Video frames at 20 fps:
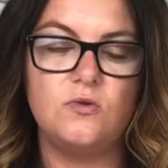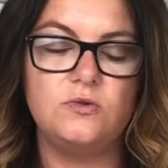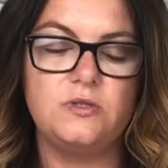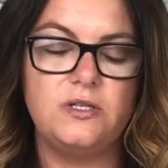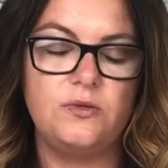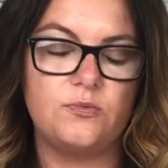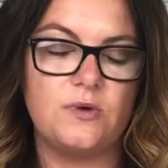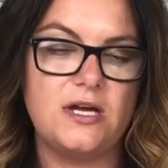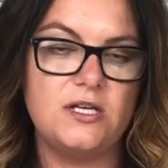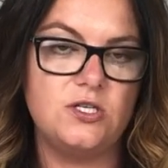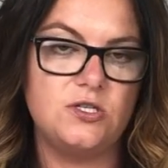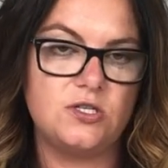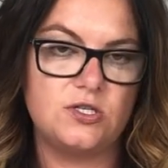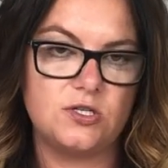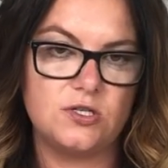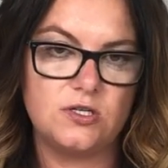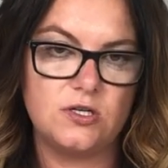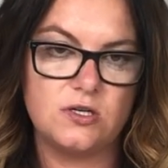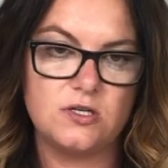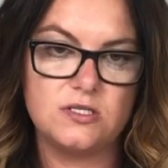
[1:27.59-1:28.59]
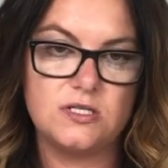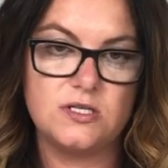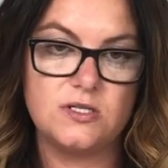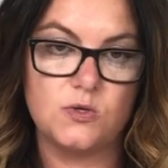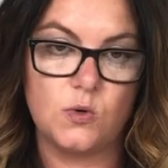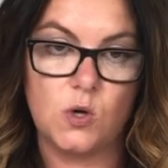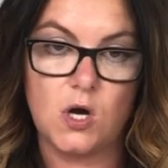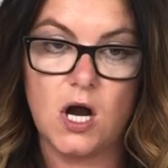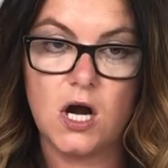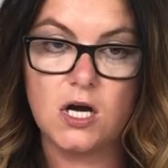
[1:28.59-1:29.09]
Only registered
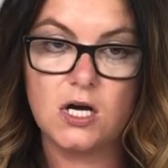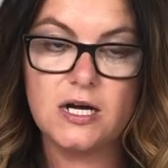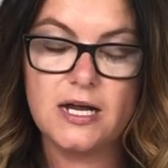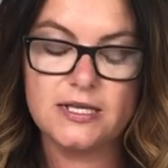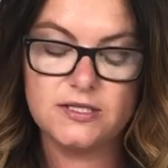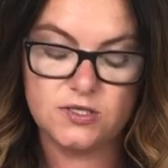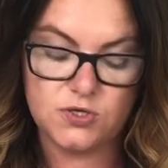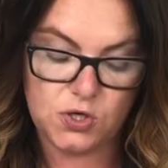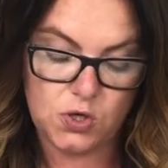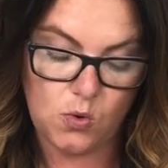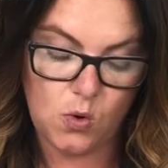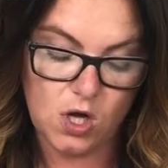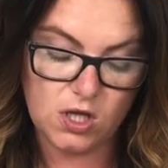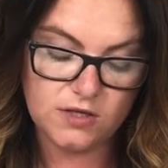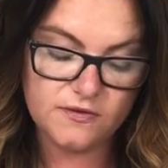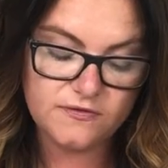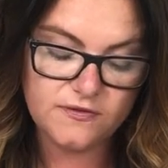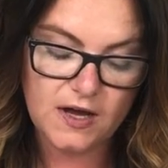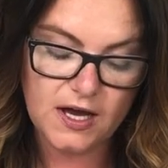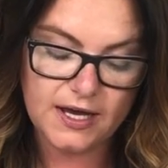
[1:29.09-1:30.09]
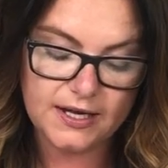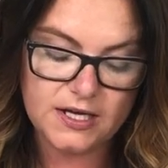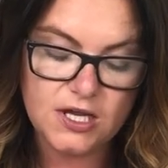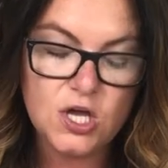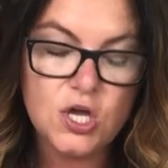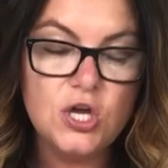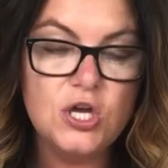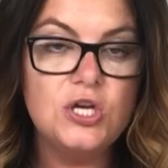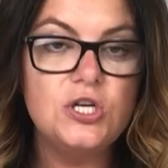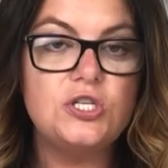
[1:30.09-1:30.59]
nurses or R Ns are
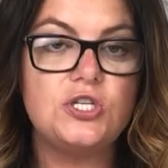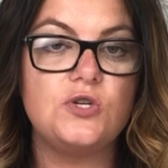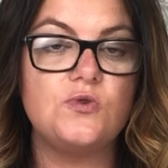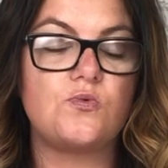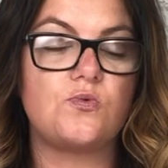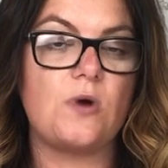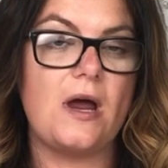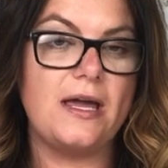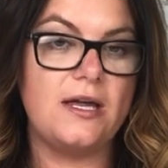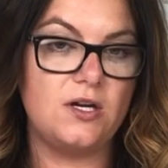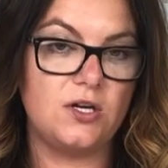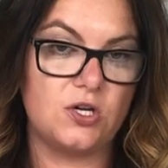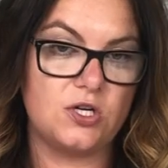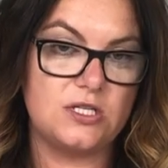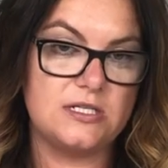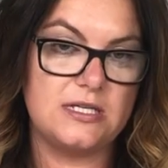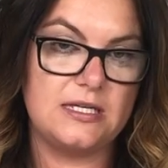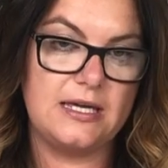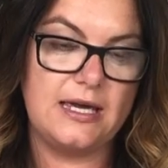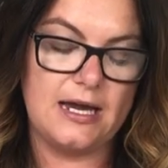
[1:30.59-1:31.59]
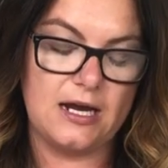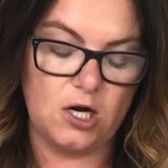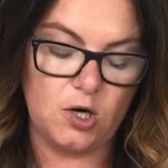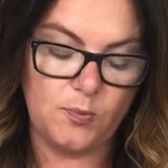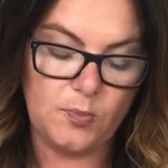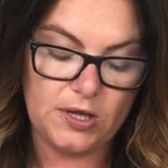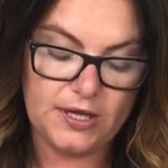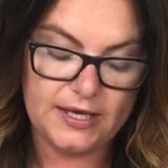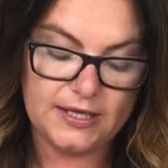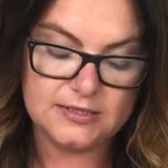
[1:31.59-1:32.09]
qualified to write nursing
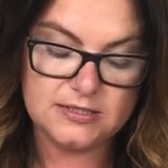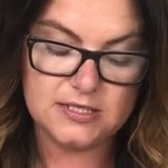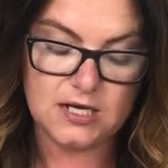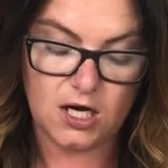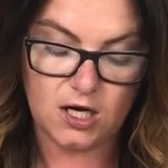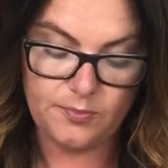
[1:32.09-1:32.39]
care plans.